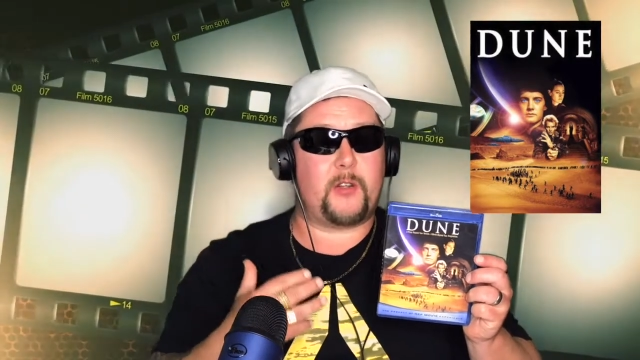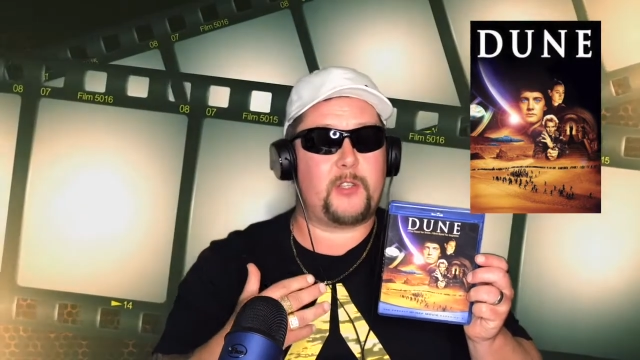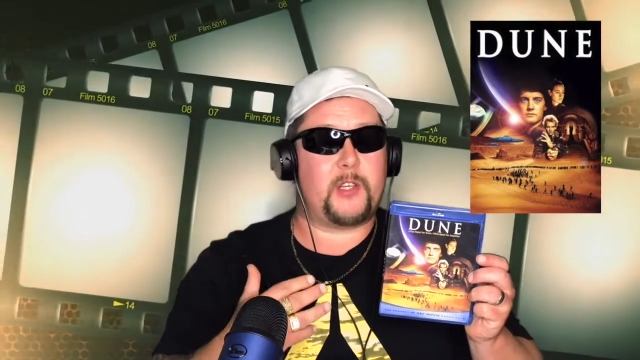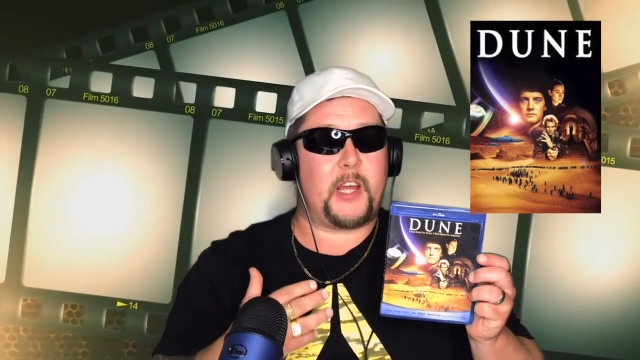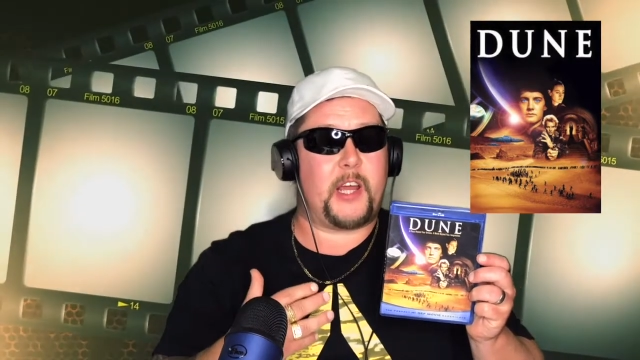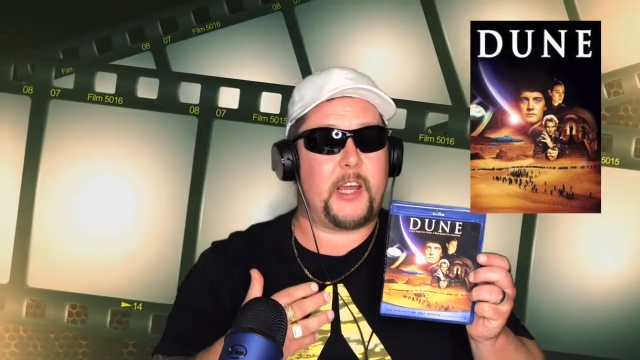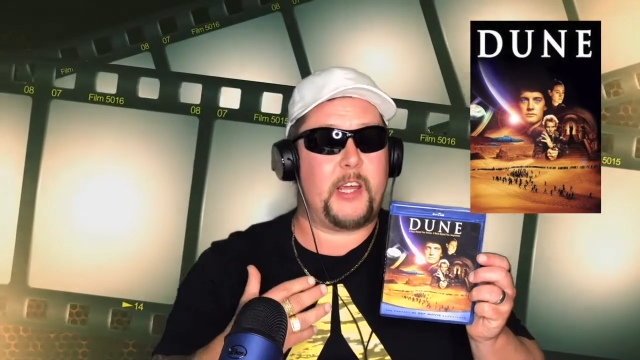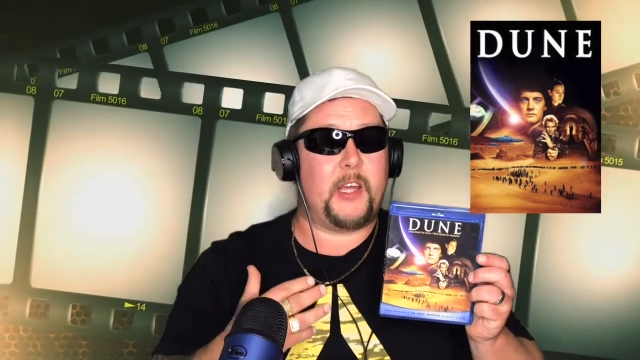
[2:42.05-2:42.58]

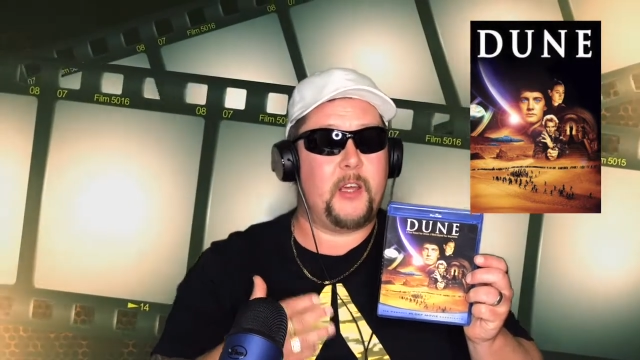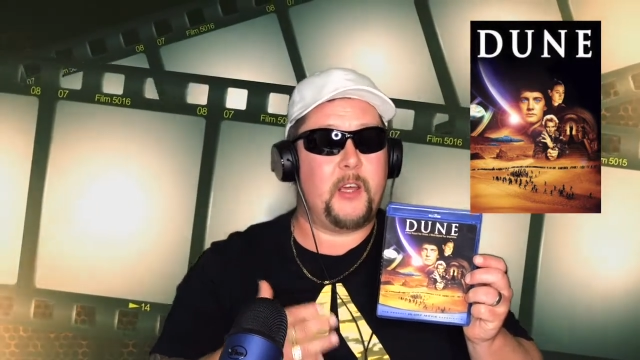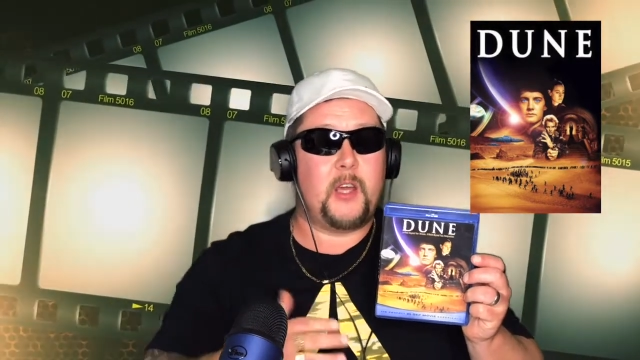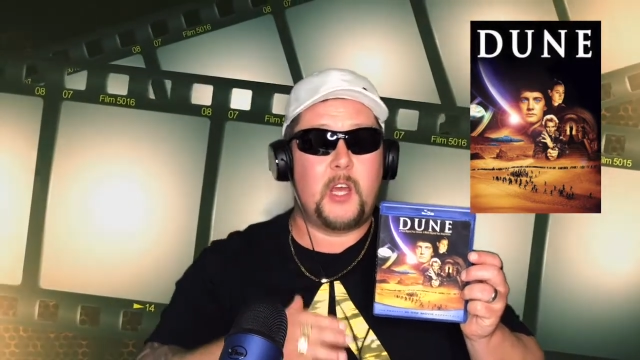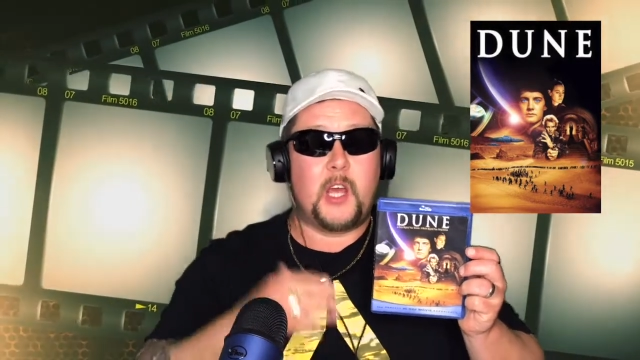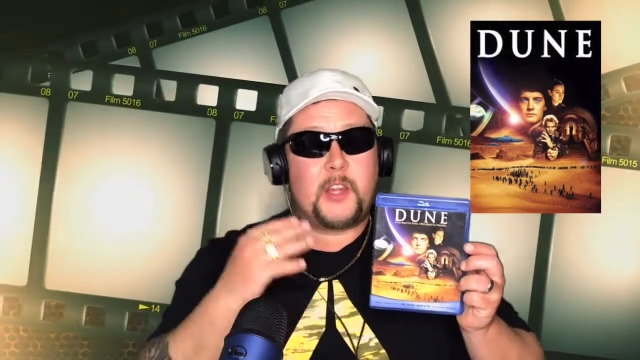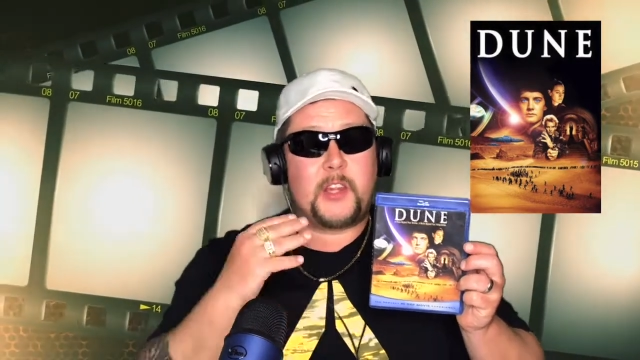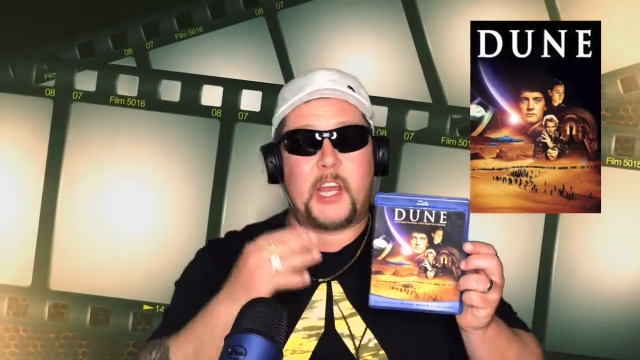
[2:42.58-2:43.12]
today,
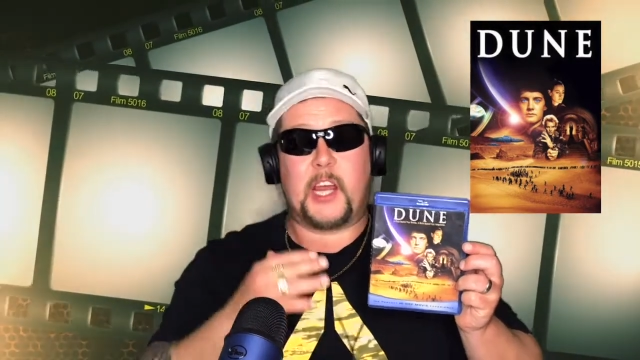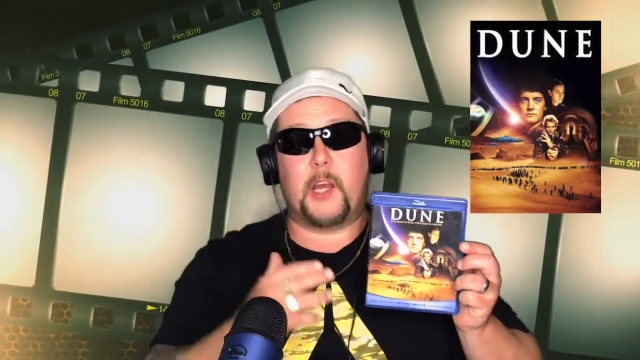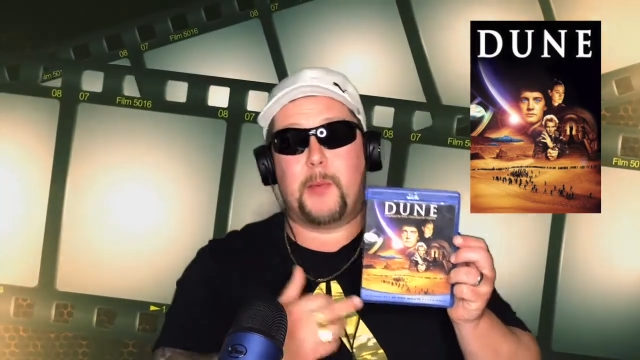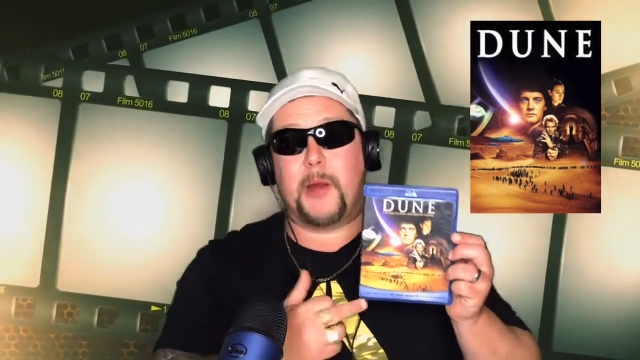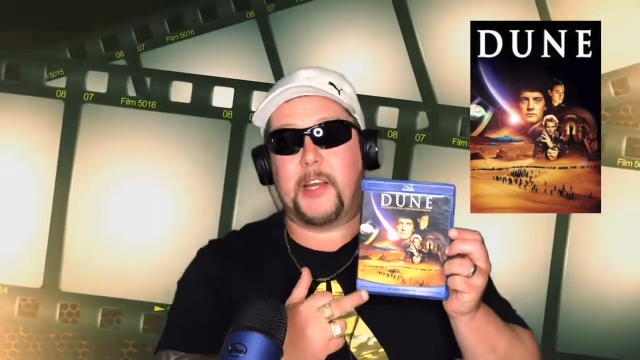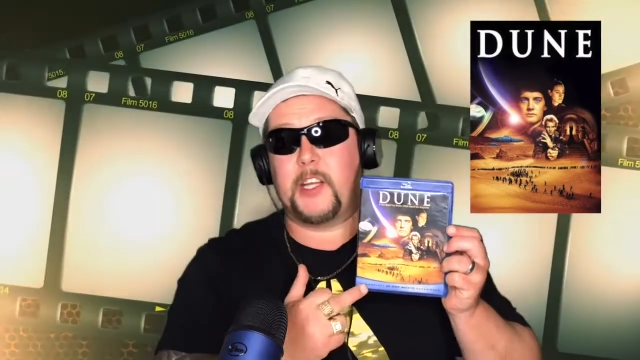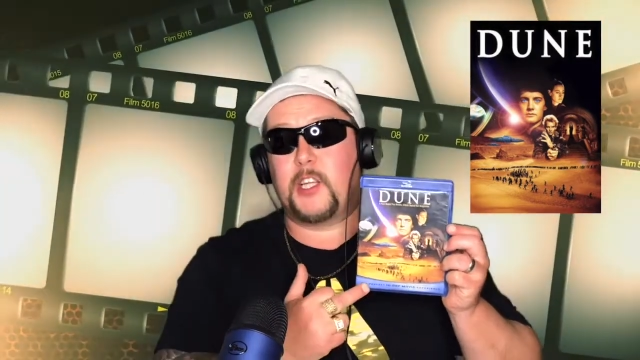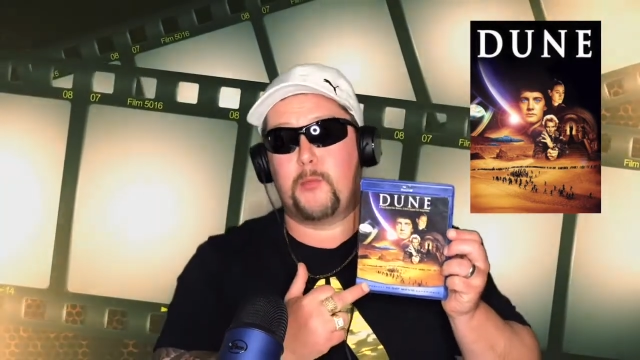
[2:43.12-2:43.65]
they could
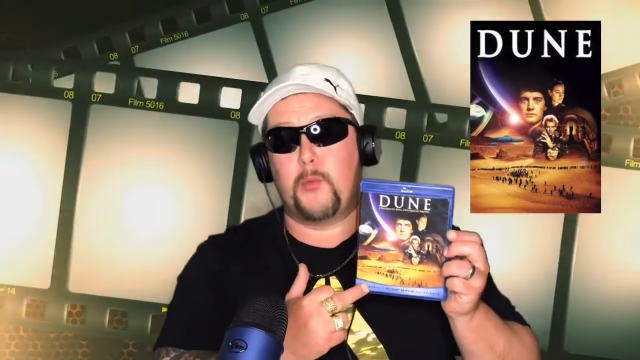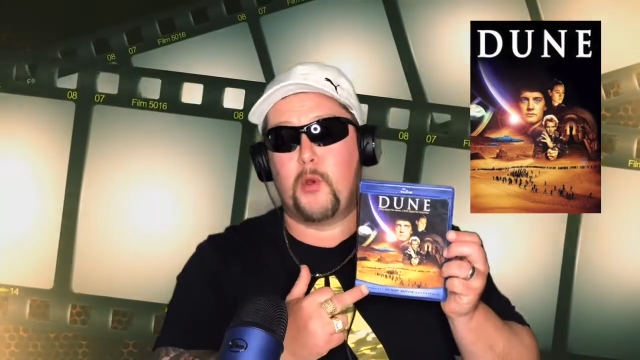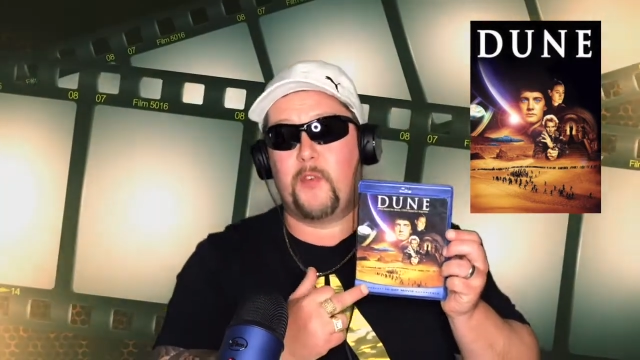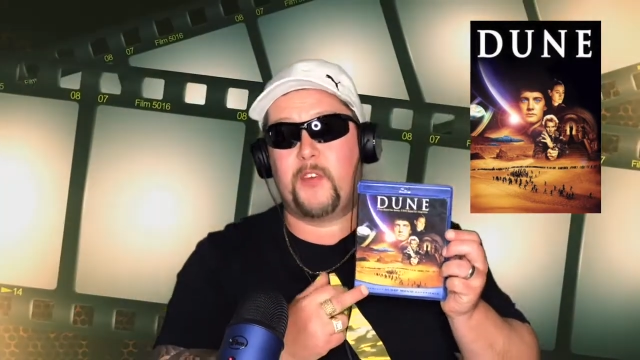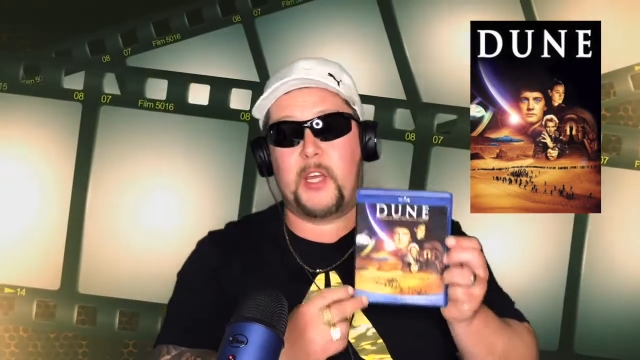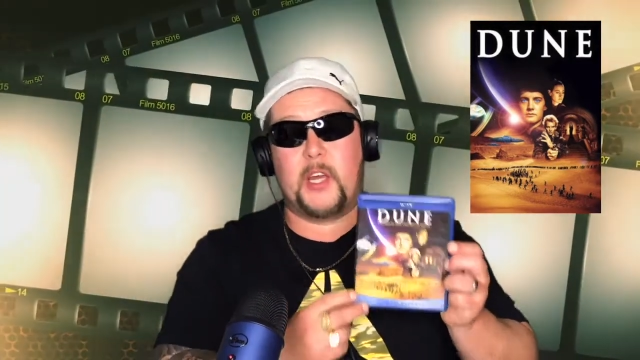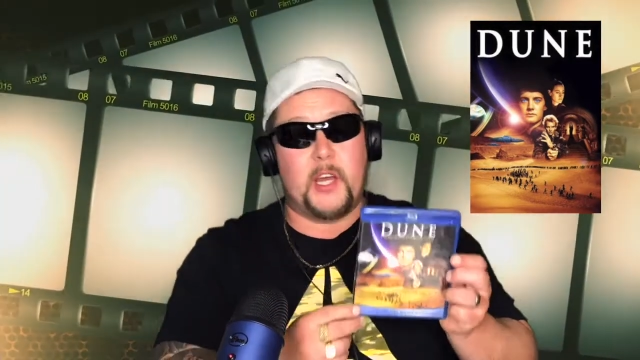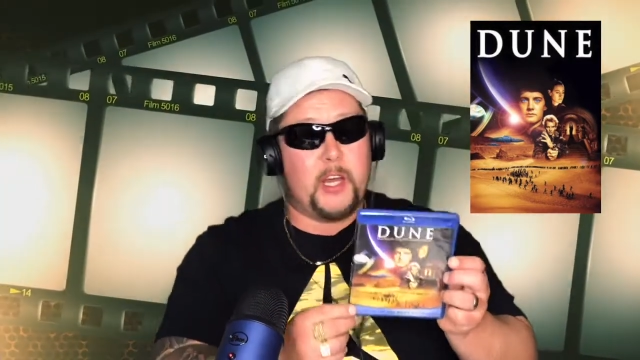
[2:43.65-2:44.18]
make this
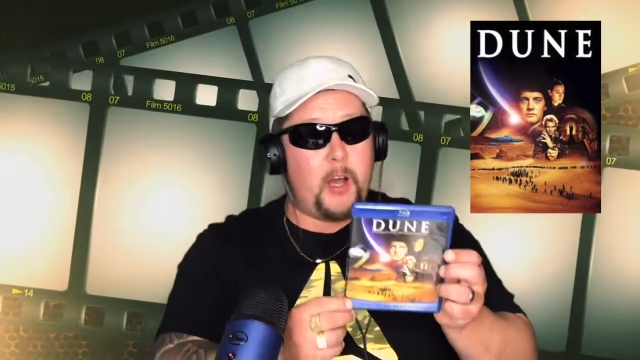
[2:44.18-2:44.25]
movie.